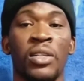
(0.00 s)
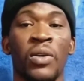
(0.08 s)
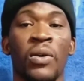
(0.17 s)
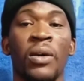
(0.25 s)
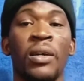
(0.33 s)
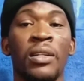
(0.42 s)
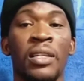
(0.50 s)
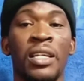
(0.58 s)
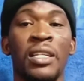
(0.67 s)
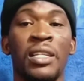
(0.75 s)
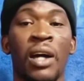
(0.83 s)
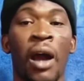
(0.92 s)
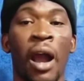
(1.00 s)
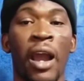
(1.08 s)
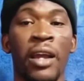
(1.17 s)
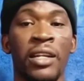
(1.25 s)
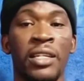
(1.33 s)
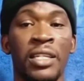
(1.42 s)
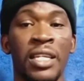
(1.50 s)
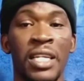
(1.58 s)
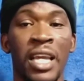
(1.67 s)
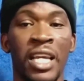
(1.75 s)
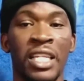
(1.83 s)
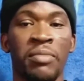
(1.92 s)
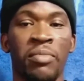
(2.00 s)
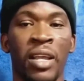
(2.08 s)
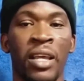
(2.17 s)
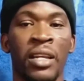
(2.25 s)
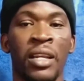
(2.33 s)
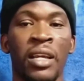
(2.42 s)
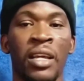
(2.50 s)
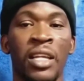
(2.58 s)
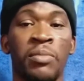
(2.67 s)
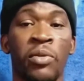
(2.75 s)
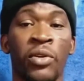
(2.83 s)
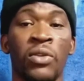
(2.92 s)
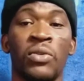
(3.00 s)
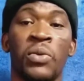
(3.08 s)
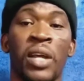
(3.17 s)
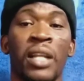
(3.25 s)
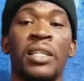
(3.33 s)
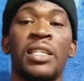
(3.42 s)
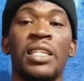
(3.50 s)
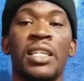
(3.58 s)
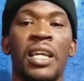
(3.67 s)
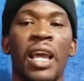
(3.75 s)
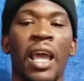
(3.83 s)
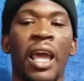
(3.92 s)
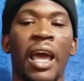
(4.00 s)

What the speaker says: So the hard TH blend is pronounced with a T,